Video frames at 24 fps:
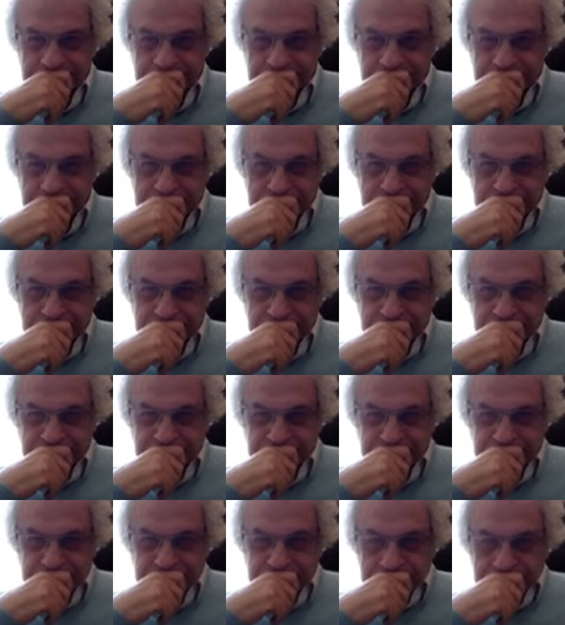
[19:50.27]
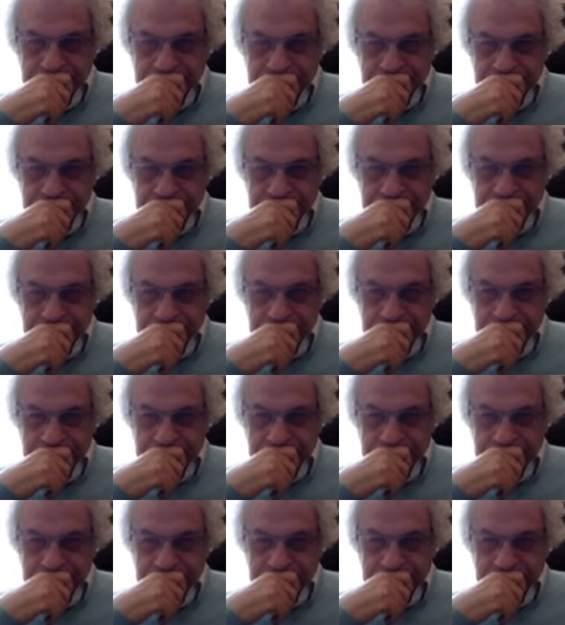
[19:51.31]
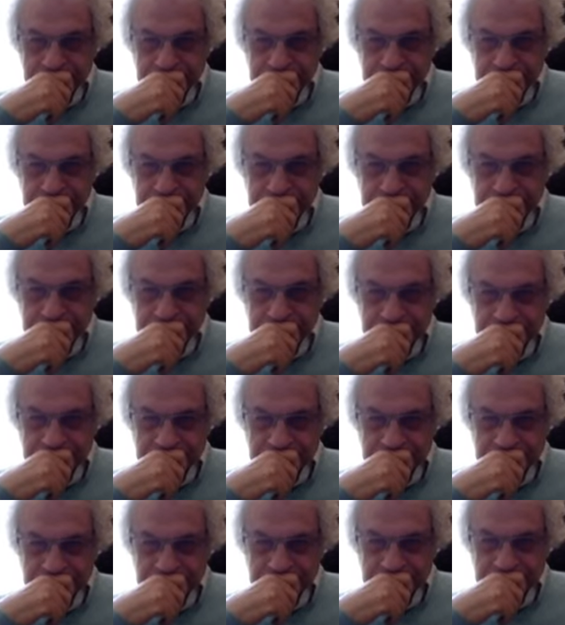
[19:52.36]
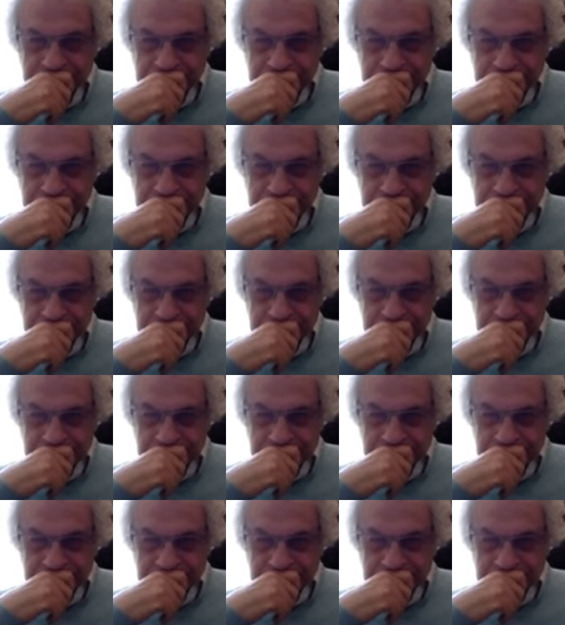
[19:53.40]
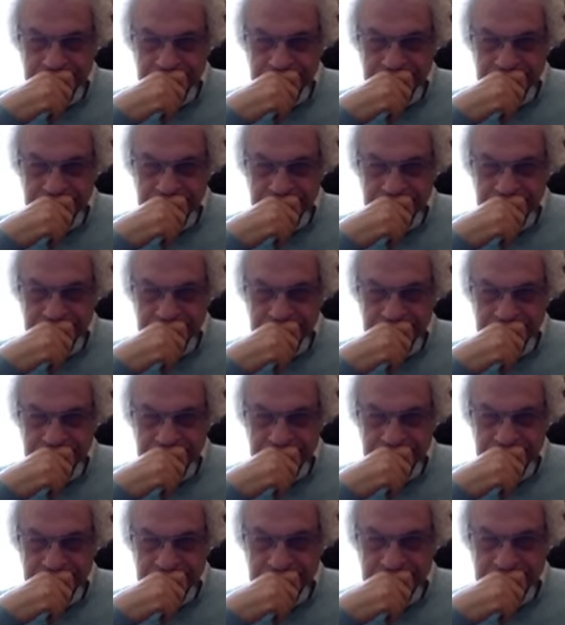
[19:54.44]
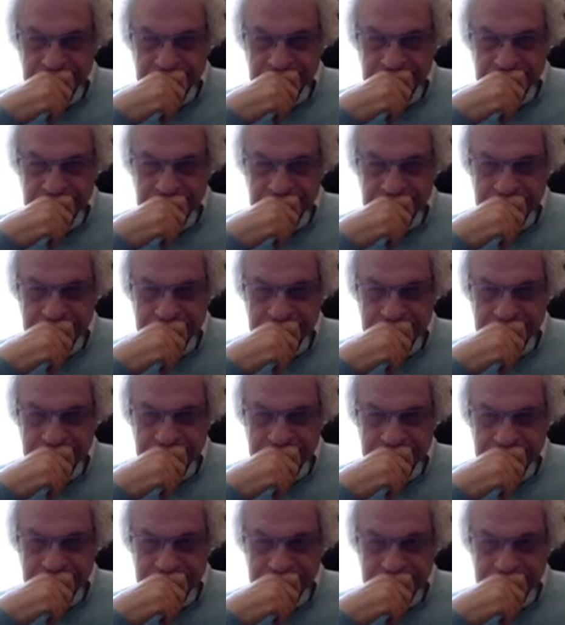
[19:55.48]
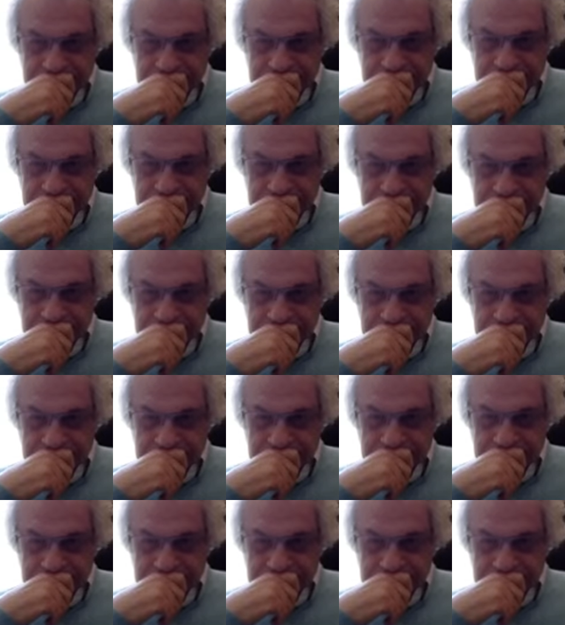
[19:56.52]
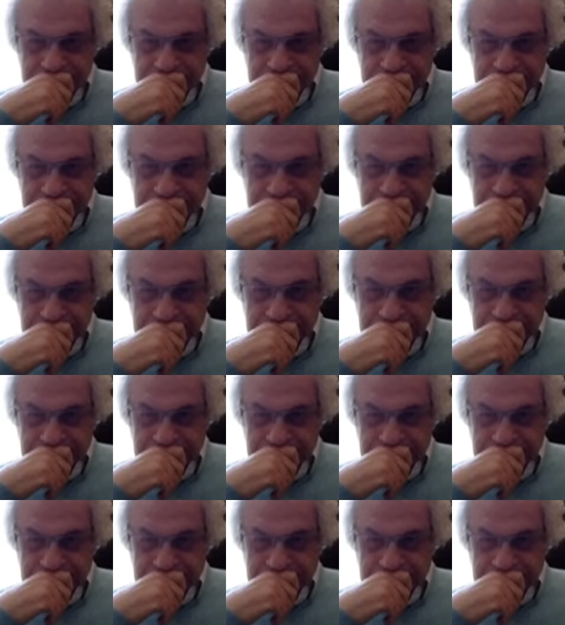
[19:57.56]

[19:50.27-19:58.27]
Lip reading: (not speaking)